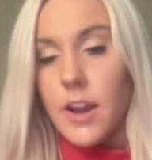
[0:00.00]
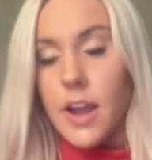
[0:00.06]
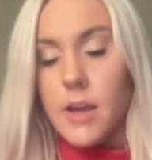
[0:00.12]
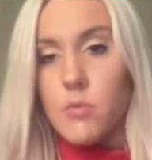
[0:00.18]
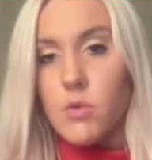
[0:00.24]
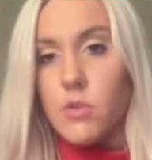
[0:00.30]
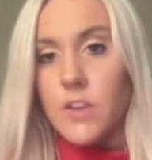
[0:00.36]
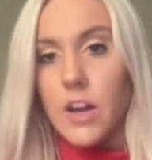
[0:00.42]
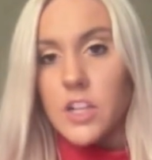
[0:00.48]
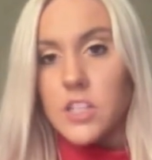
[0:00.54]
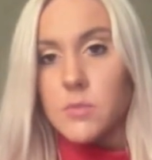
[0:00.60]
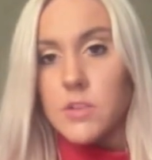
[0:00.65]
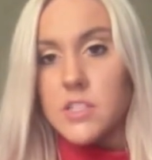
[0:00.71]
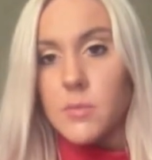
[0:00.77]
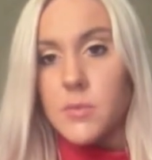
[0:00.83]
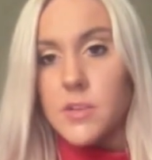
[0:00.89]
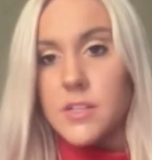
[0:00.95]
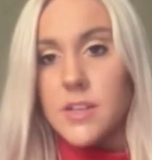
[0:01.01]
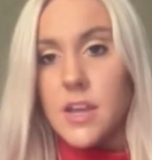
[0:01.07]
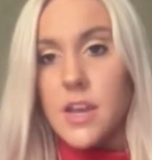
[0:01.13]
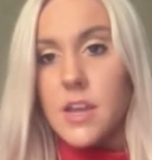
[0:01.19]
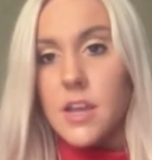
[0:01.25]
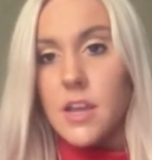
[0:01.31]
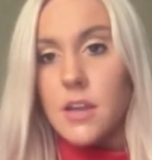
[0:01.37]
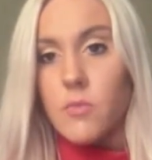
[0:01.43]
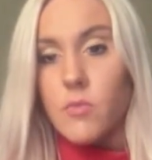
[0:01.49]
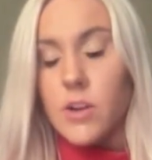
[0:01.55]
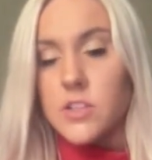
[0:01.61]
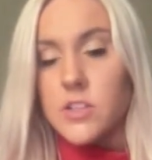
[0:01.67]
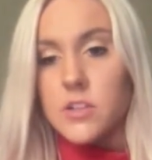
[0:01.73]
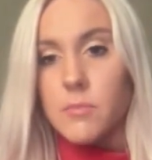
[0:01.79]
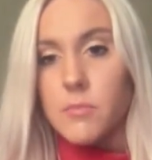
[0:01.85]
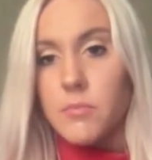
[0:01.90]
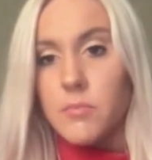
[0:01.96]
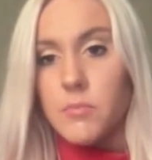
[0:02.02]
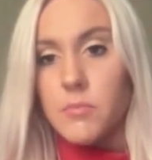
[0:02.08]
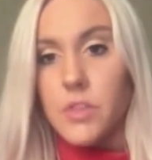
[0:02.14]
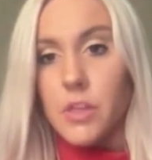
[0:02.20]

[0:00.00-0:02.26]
and I moved out to Mississippi State and went to